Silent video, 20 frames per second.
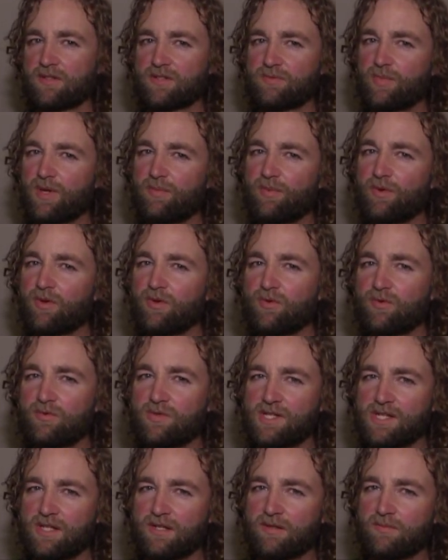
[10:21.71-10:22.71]
there's people who
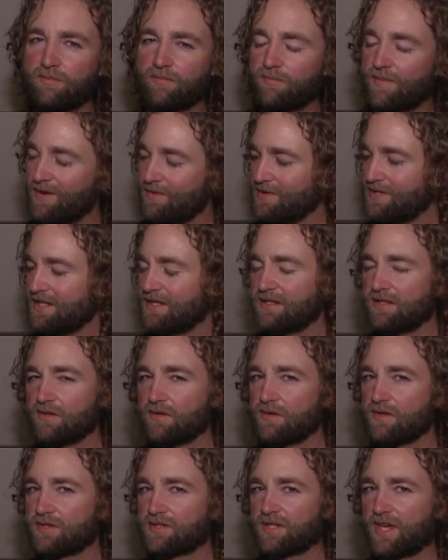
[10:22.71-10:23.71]
maybe didn't
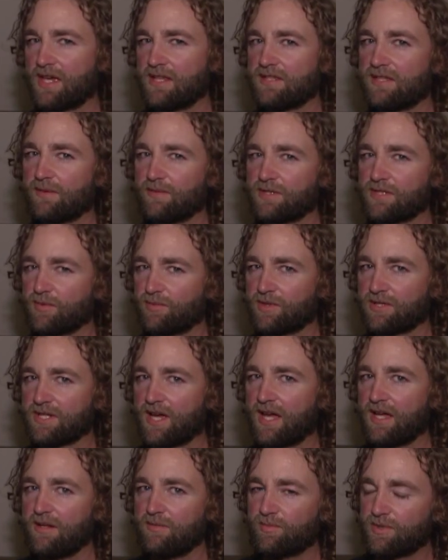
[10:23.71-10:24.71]
do their skates up super
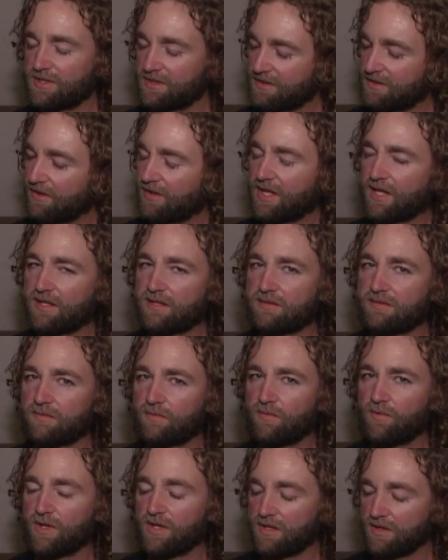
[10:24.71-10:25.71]
tight, but still had
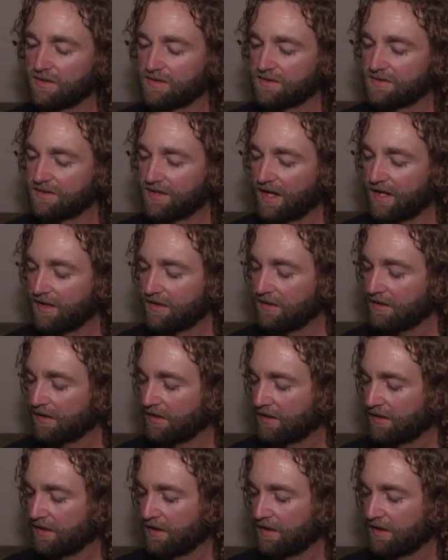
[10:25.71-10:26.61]
really good style.